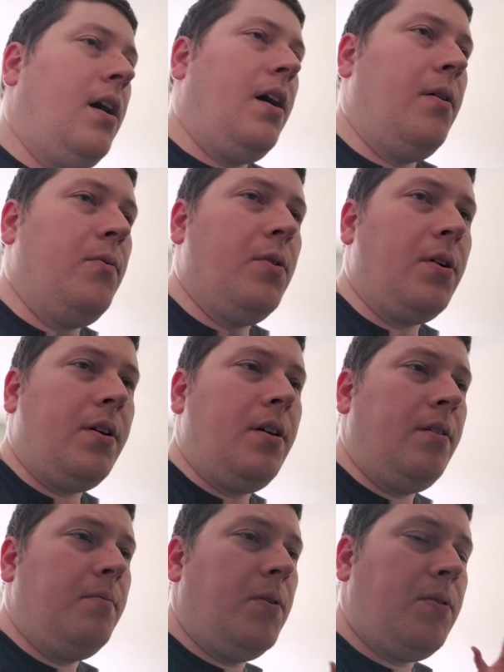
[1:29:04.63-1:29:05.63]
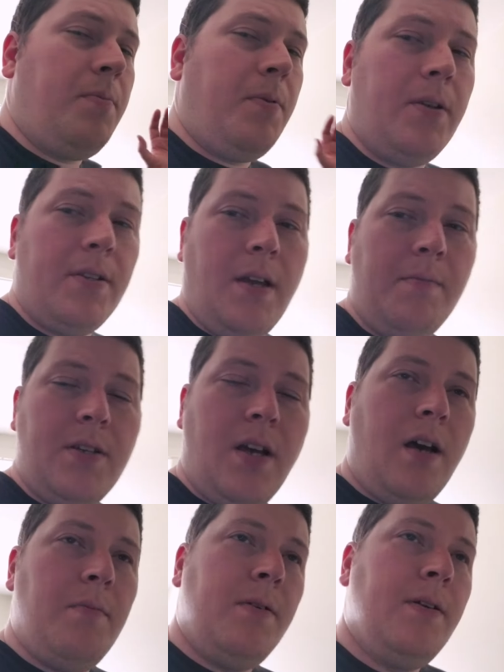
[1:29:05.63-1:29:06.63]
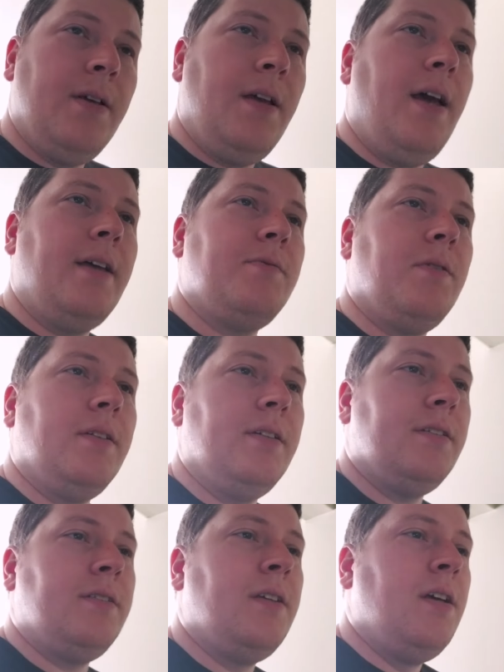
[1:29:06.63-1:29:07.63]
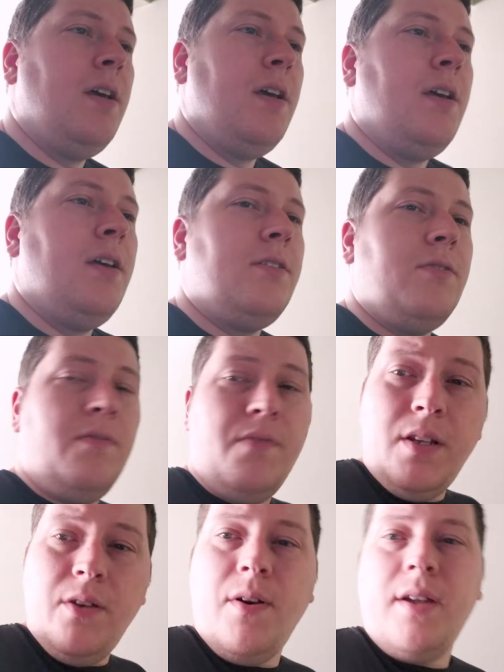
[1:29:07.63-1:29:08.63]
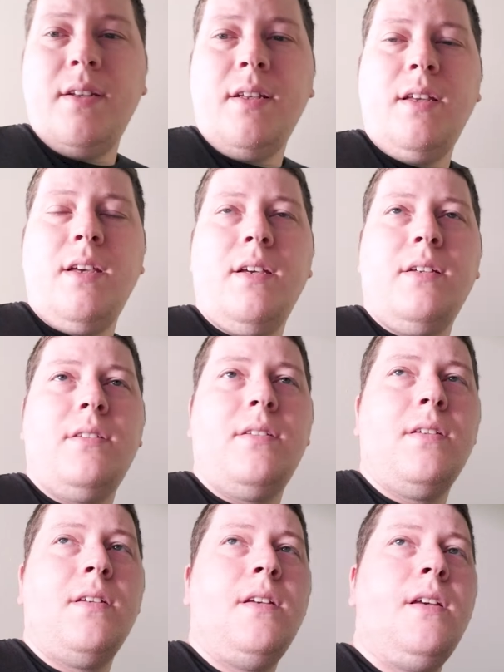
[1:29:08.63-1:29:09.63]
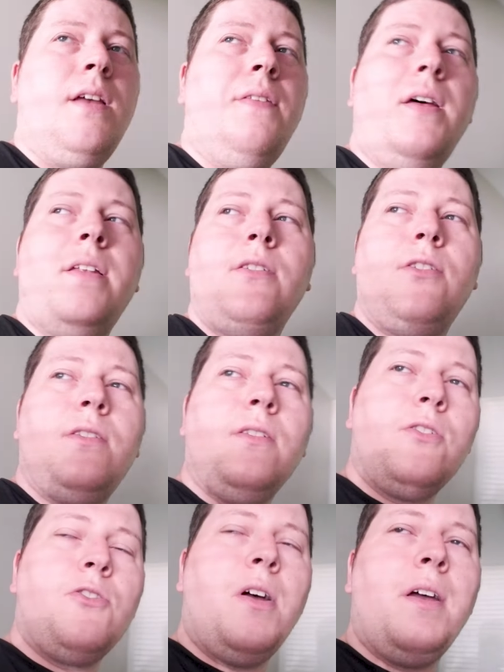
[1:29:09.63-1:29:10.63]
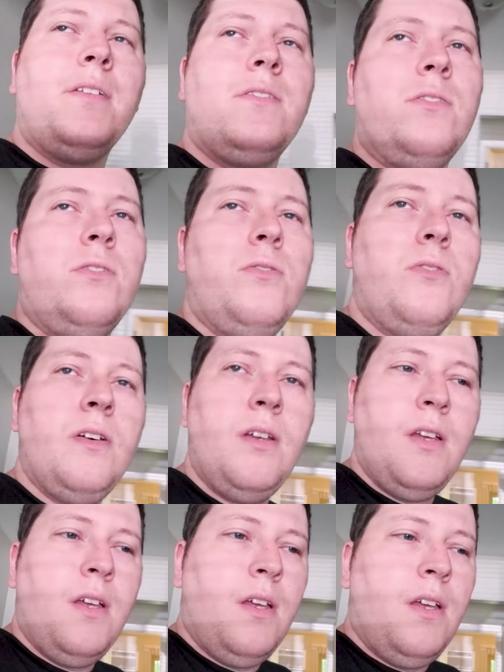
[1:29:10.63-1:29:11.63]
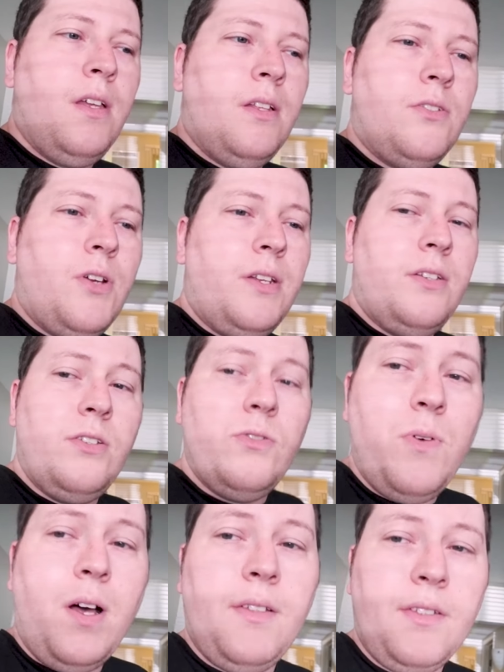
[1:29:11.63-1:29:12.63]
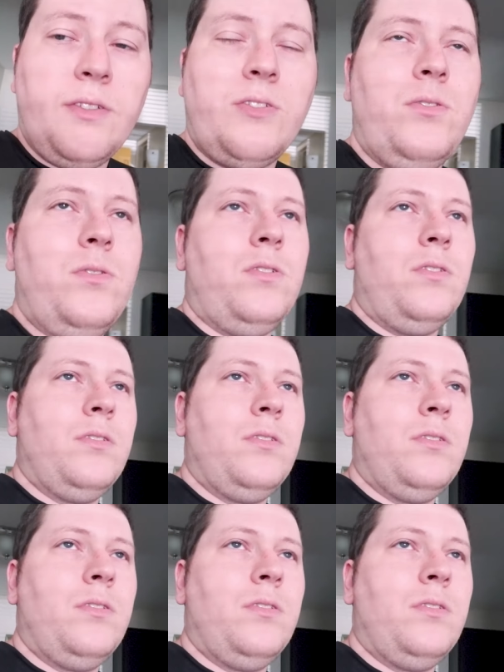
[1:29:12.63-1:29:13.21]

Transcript: working both the part-time job as well as doing video editing gigs, and then still trying to do well in school.